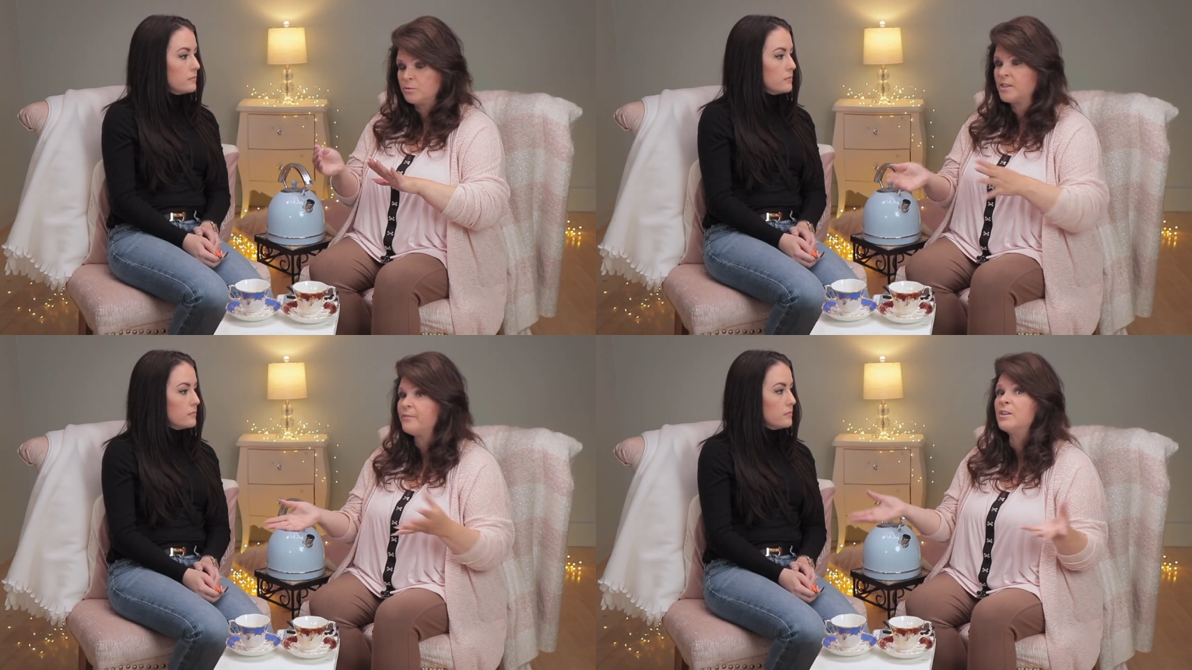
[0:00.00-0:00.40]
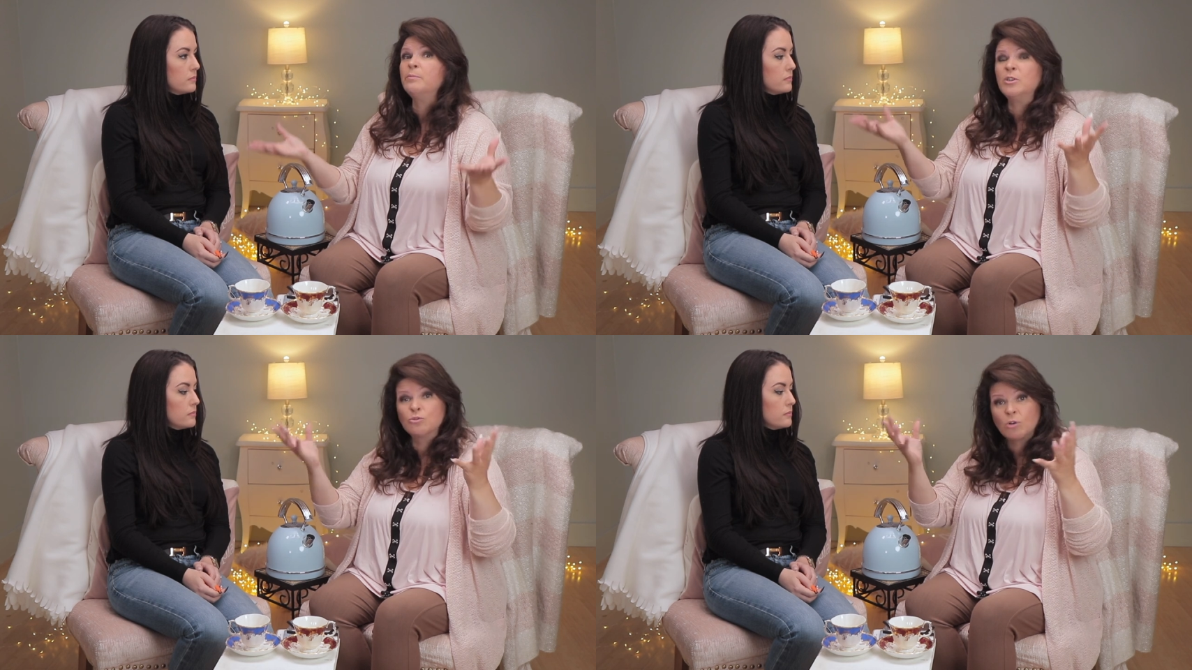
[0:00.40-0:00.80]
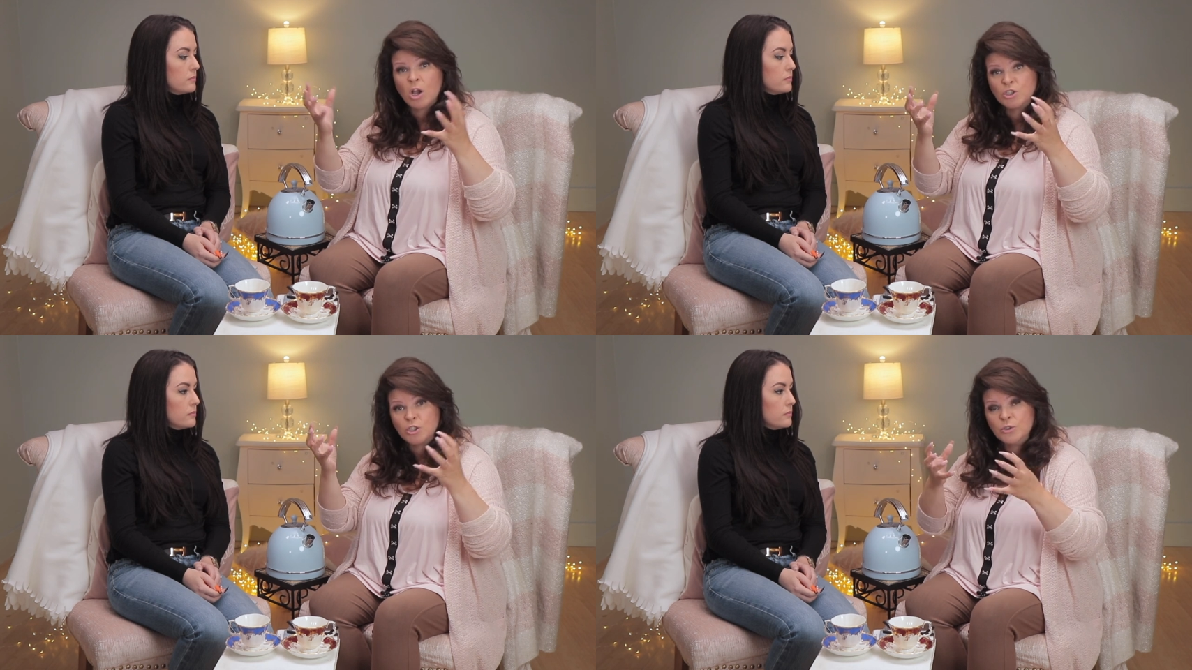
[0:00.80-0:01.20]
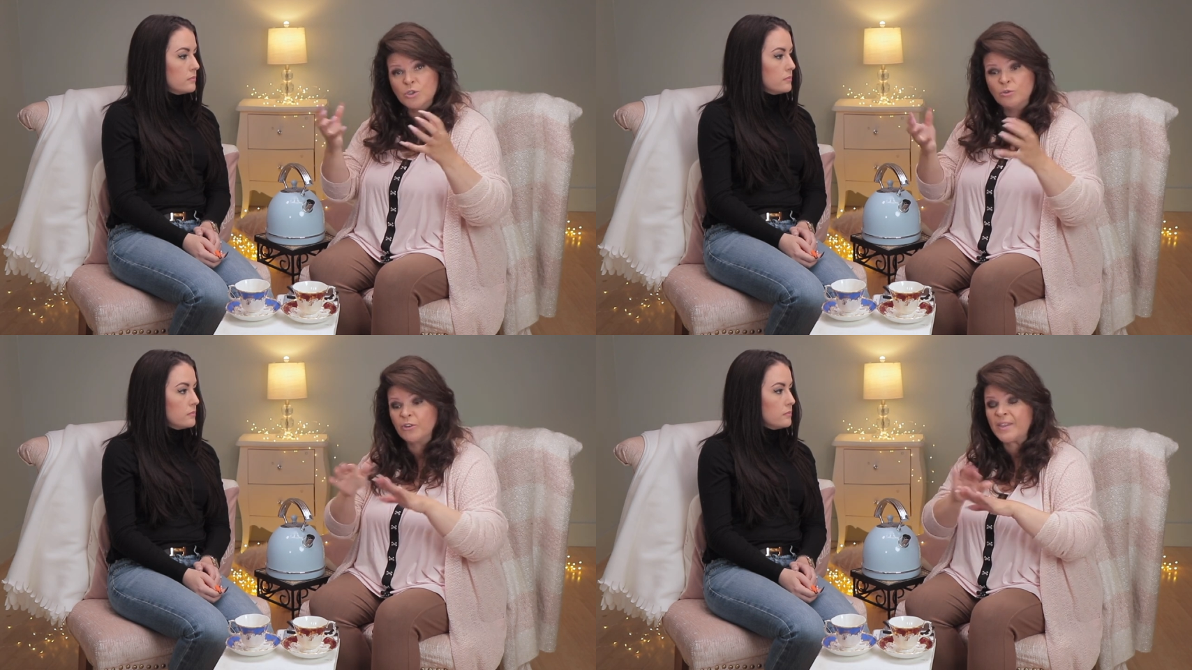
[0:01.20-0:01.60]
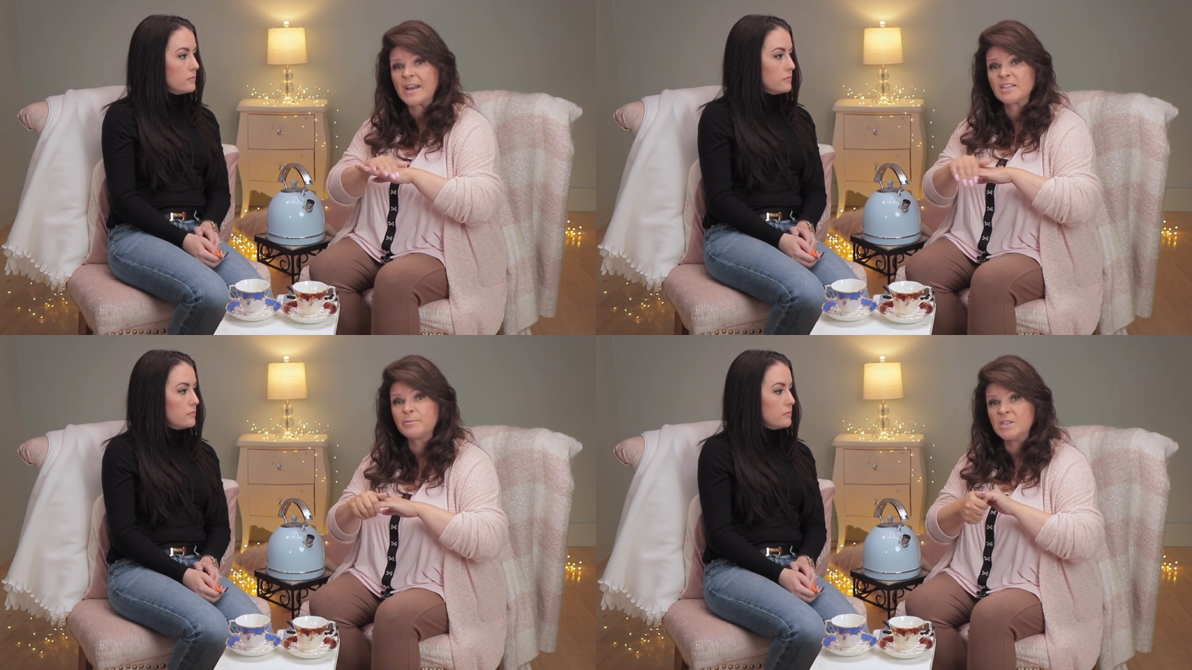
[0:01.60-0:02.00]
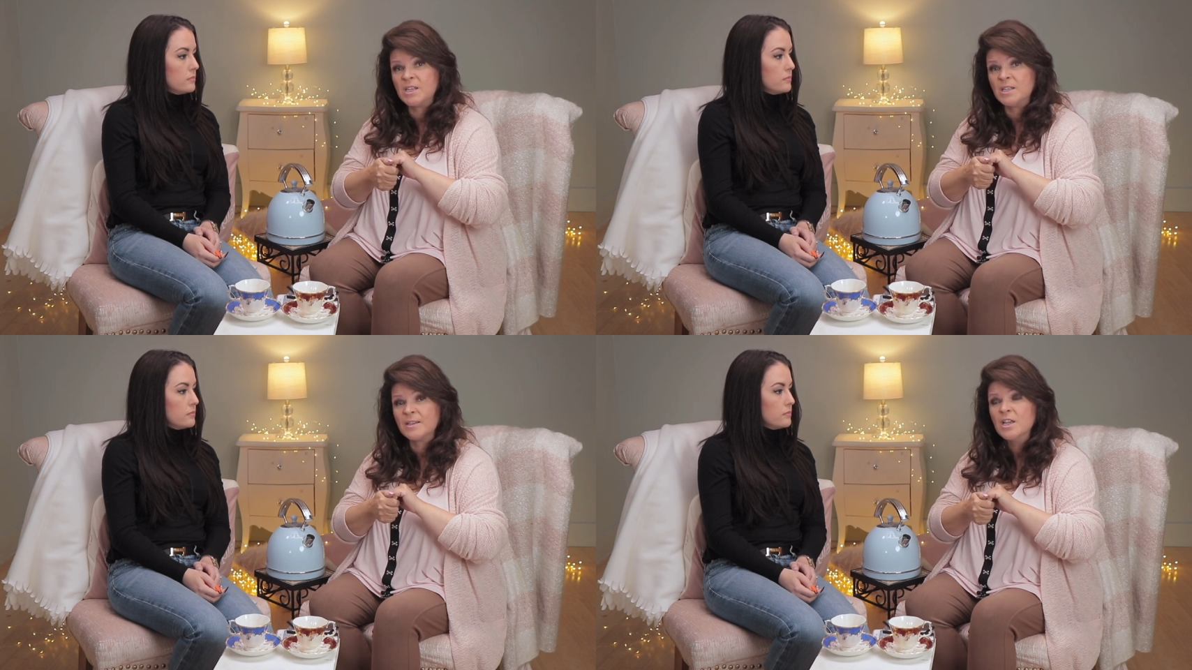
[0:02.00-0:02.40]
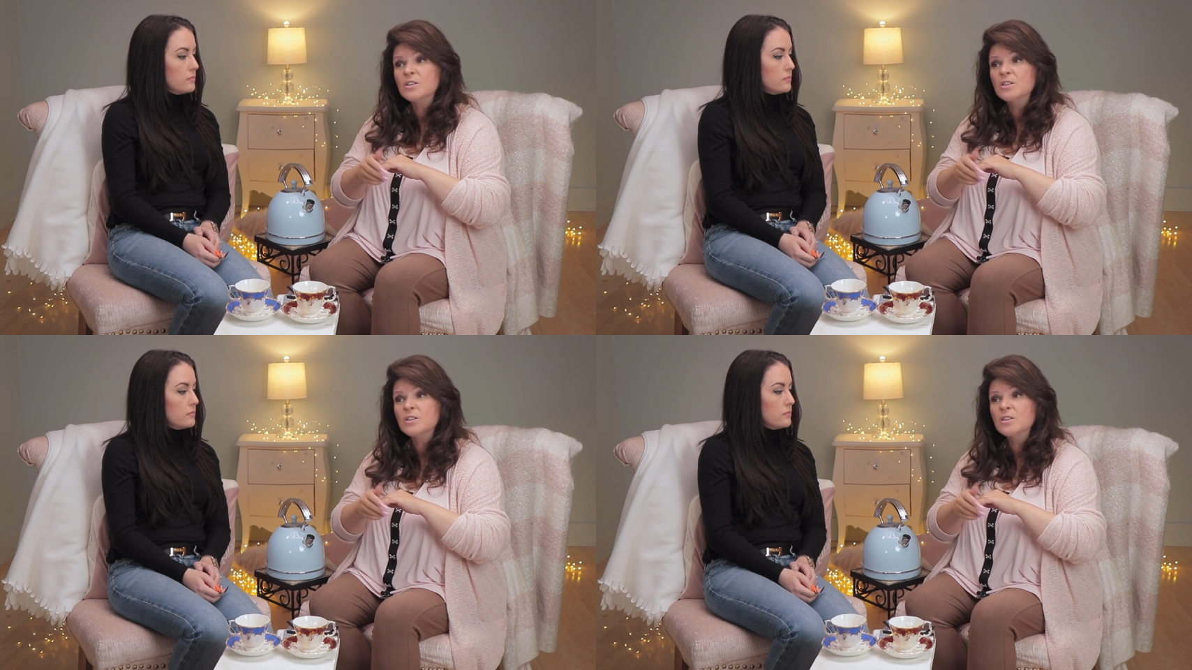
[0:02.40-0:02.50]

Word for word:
Speaker 1: will definitely be drawn to you for that expertise.